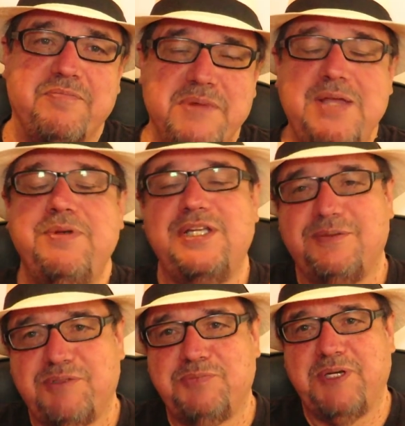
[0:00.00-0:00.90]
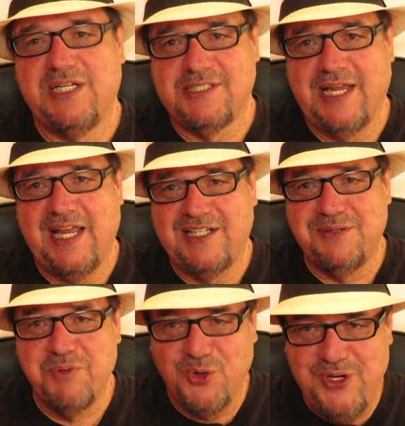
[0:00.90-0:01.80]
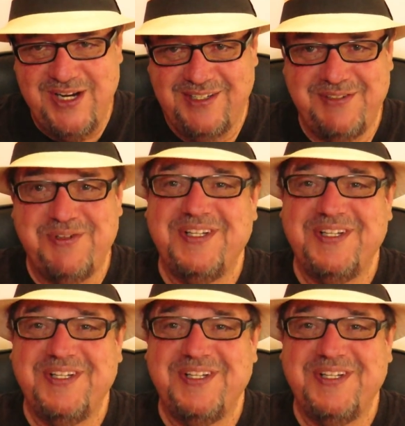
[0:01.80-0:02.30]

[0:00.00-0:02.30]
maybe it's because I had pneumonia.